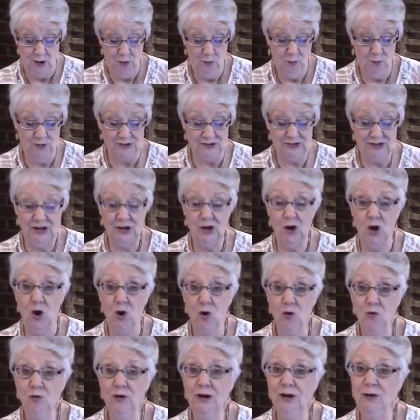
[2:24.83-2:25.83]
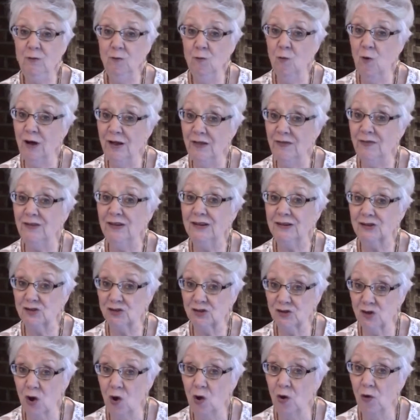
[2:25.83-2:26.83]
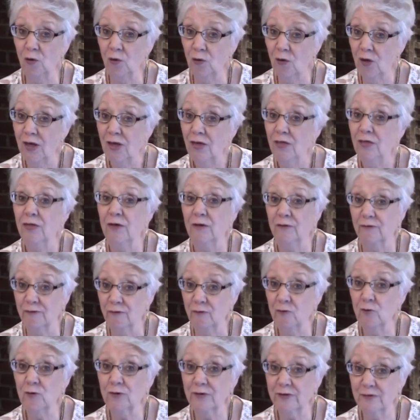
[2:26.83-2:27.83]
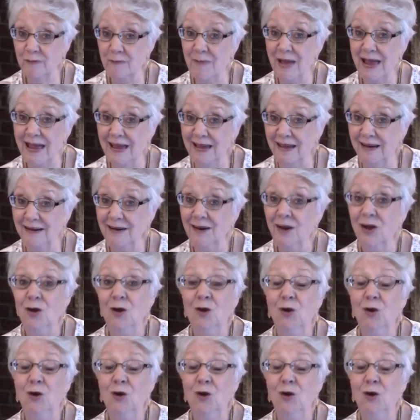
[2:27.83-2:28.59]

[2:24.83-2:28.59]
was the only one that saw the fourth man,